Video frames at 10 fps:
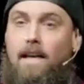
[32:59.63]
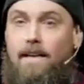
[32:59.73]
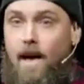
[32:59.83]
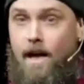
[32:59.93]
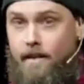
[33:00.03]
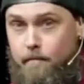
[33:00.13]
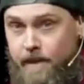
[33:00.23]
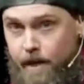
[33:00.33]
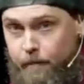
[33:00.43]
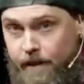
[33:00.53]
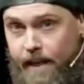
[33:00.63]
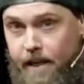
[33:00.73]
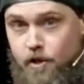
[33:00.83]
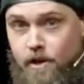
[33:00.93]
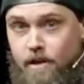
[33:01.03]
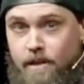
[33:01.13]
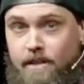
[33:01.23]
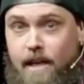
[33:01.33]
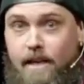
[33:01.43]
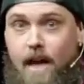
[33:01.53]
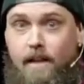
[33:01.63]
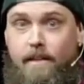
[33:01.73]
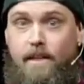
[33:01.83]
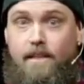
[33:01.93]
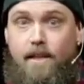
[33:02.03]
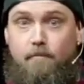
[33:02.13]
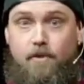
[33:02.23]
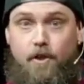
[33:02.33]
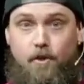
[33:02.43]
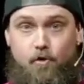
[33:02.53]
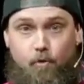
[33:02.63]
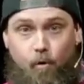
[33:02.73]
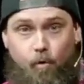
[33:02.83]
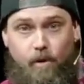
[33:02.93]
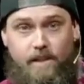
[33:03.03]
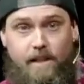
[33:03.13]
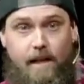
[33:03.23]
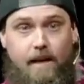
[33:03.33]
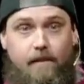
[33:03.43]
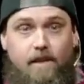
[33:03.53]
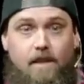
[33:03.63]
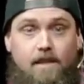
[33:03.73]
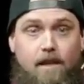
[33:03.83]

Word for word: Is that not the manipulation? Is that not the attempt to control? Is that not